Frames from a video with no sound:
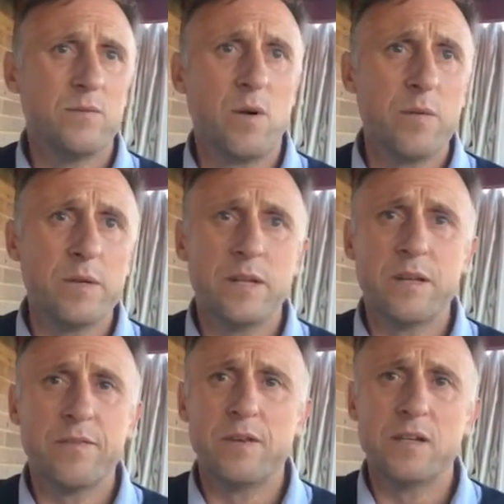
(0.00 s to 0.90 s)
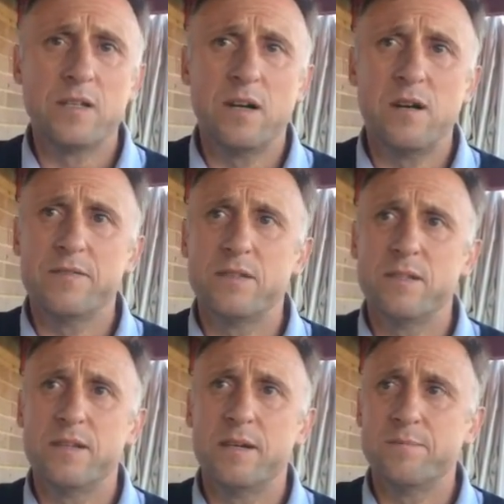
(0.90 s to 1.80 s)
what we did in the first half,
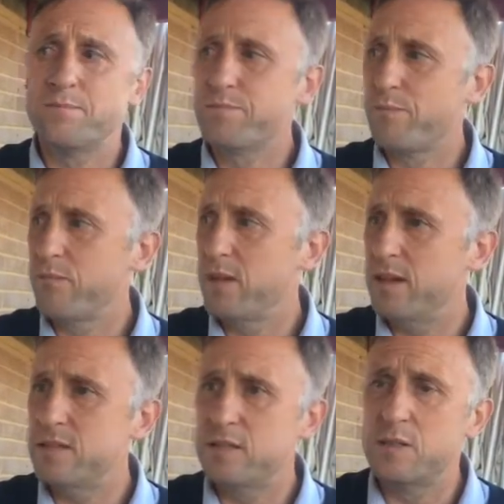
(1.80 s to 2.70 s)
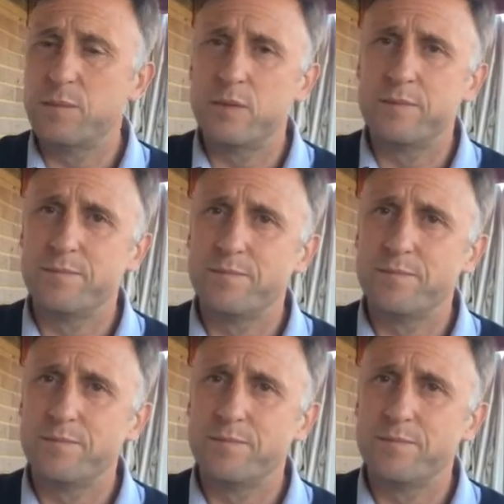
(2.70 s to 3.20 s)
and that's disappointing.